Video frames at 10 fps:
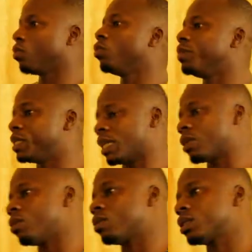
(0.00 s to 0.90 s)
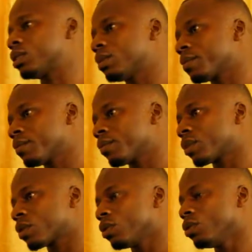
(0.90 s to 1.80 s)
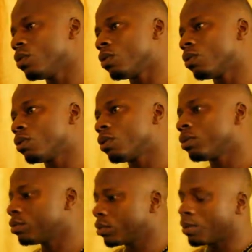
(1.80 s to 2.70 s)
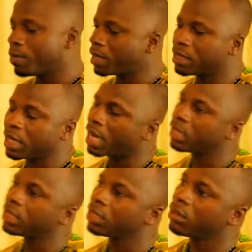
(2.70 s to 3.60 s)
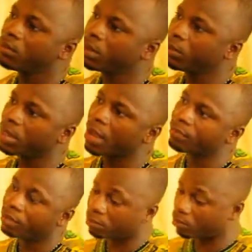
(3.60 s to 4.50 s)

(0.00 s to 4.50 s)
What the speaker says: will be secured. You know, so basically we have